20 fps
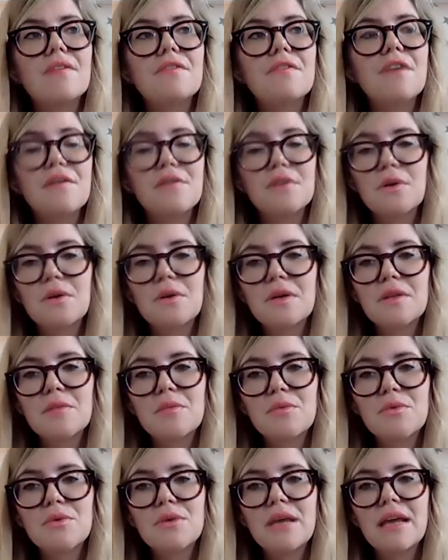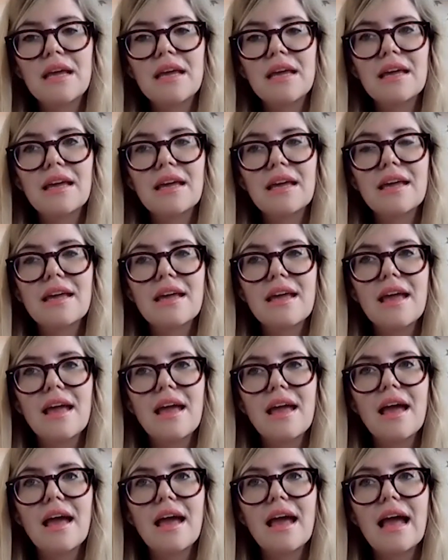5 o'clock in the morning.
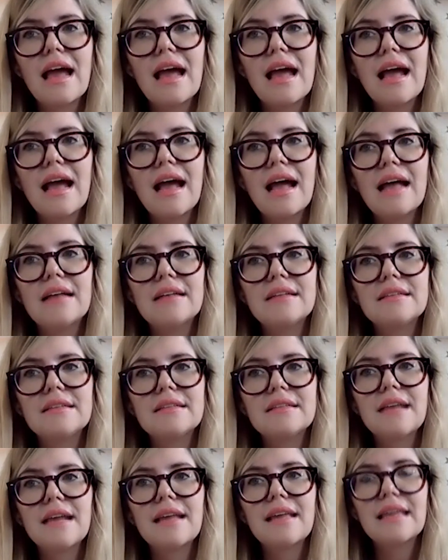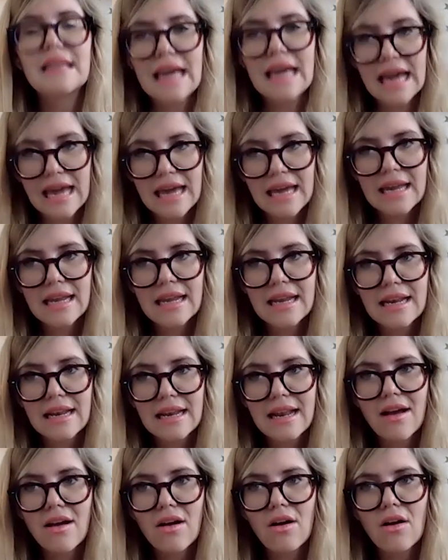And again,
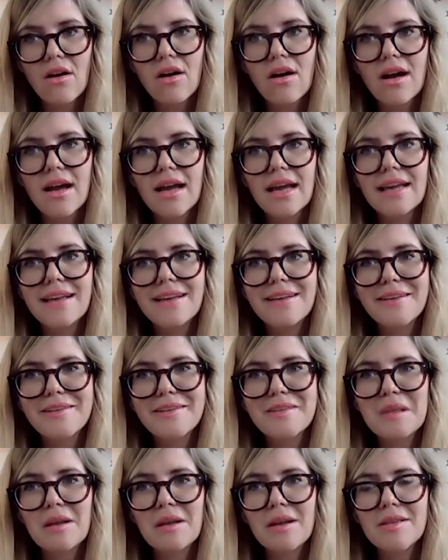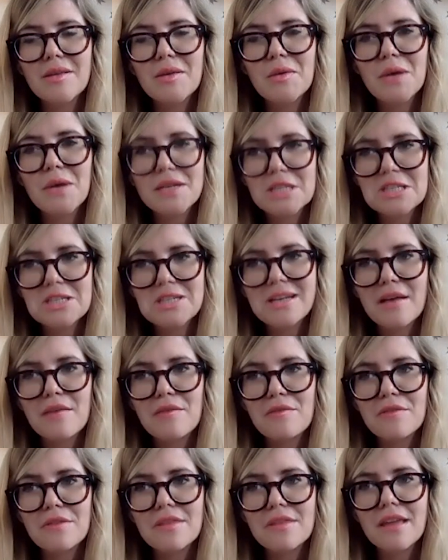because I like to question
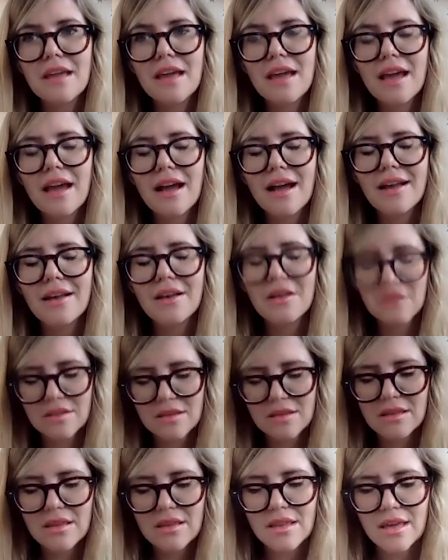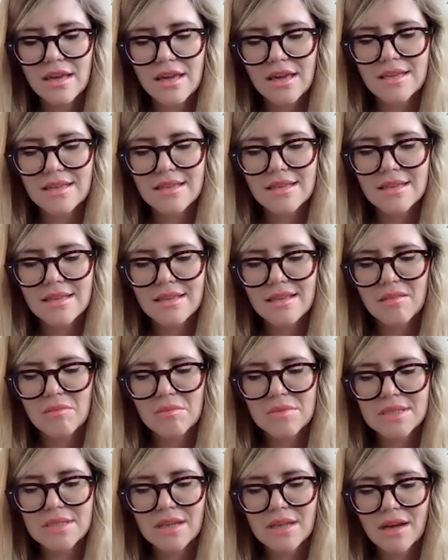everything, I looked at this and
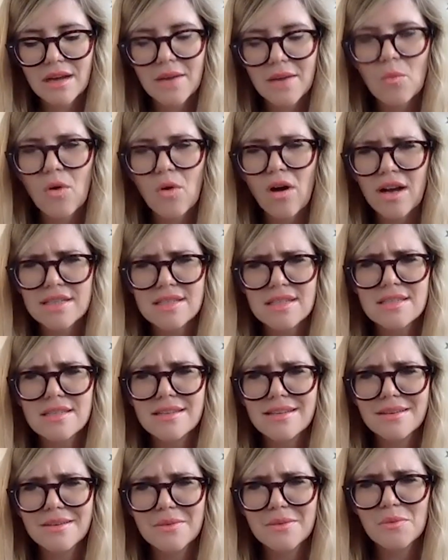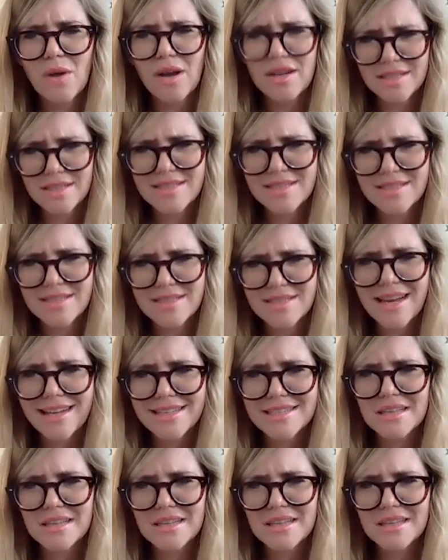was like, why is the
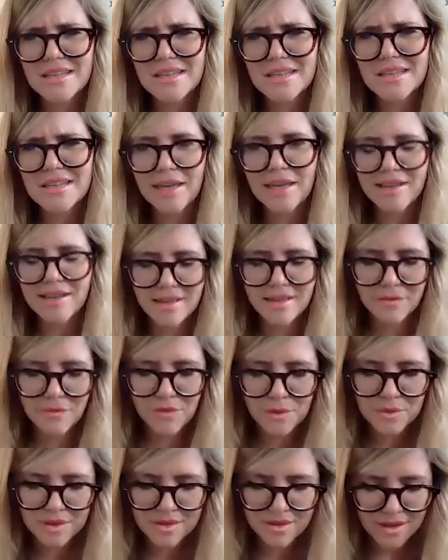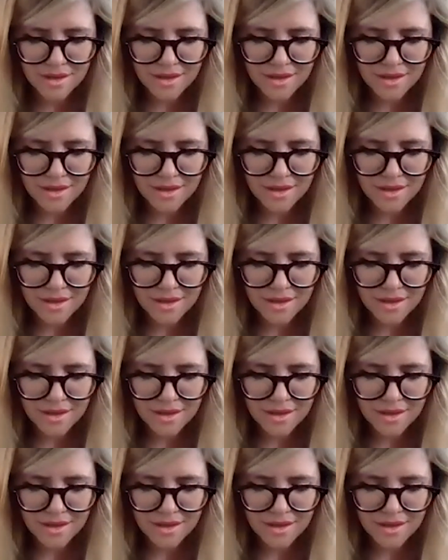test lying to me? As if it was